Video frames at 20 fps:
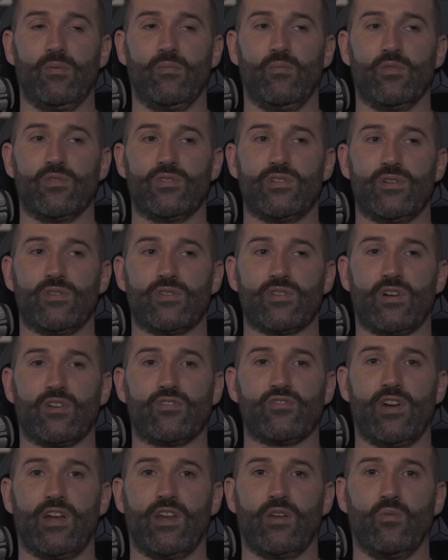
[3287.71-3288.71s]
Once you start
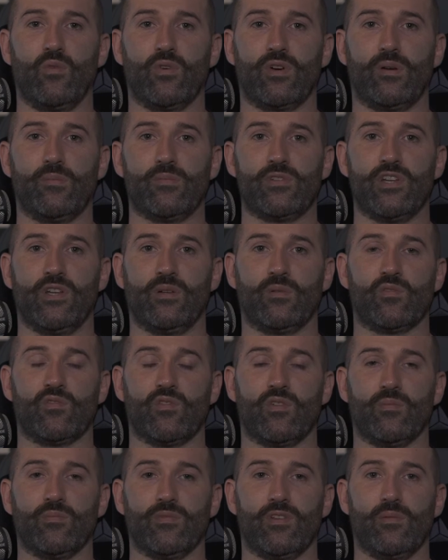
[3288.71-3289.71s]
training one arm chin-ups
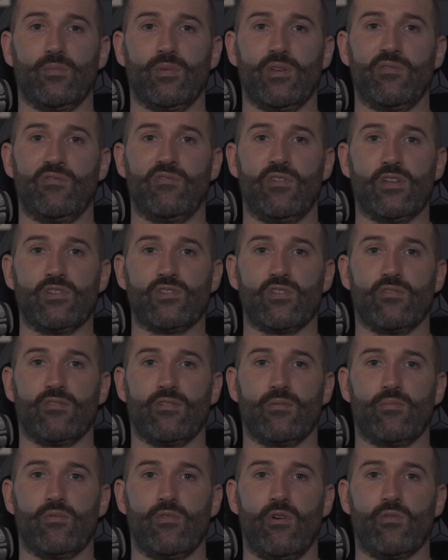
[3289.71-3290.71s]
for them, they'll be a feature of
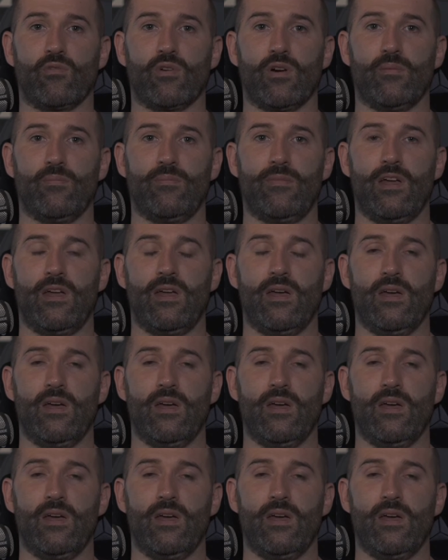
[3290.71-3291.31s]
your program,